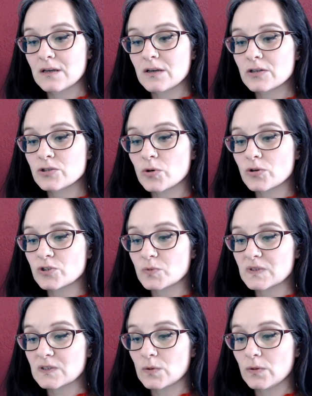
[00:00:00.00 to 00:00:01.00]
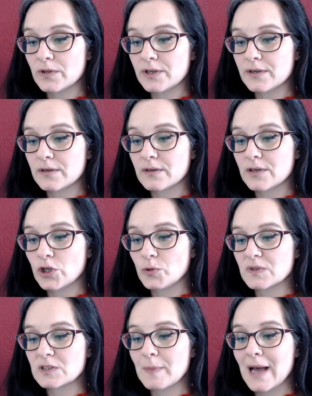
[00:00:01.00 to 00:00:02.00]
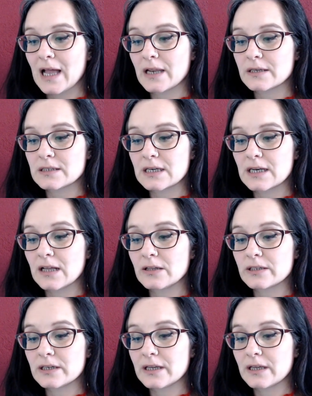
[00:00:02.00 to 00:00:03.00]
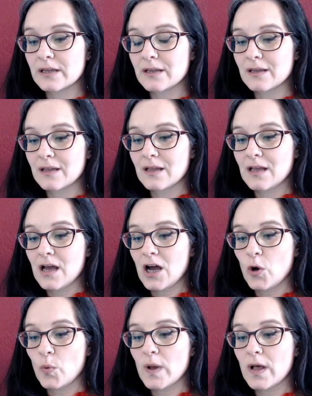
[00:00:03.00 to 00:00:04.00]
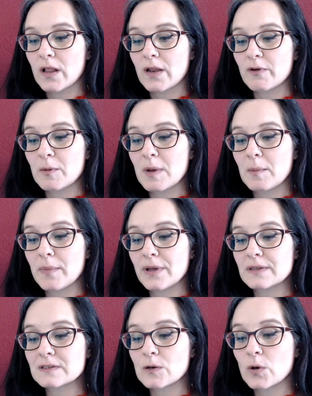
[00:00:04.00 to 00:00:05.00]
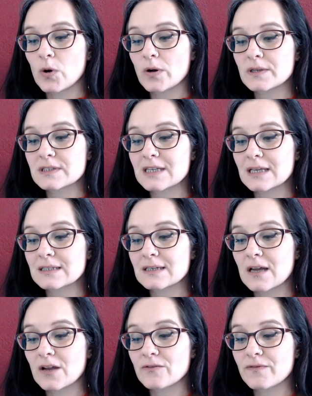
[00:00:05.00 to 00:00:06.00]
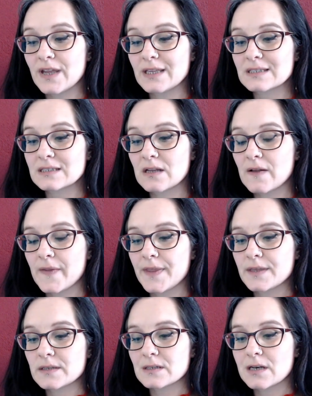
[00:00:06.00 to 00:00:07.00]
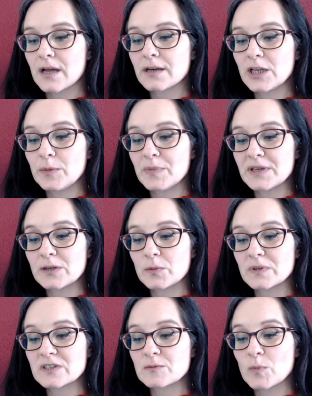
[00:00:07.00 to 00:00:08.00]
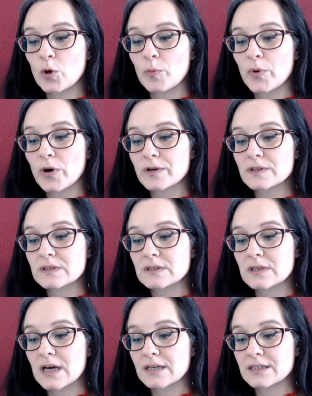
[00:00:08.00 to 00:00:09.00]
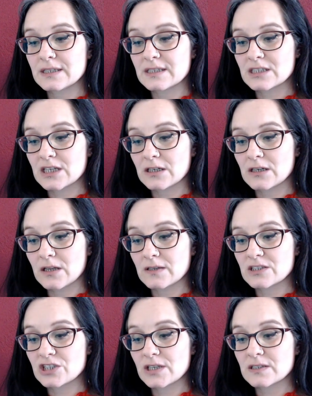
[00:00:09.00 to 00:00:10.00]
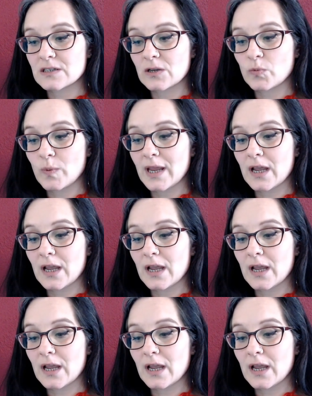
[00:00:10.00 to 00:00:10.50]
A doctor was called in. He was pallid and elderly. How well I remember his long, saturnine face, slightly pitted with smallpox, and his chestnut wig.